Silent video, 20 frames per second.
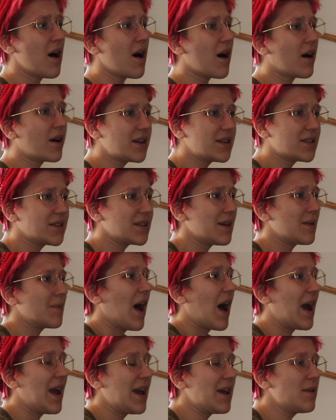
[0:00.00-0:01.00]
Honestly,
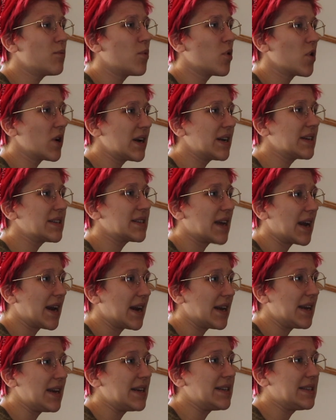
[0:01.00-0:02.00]
I had more
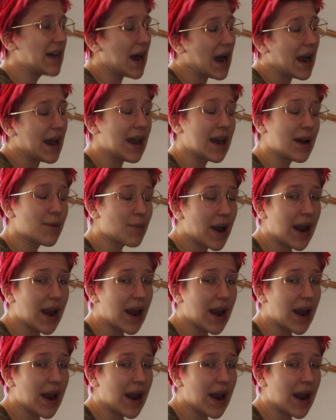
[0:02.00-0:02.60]
anxiety dyeing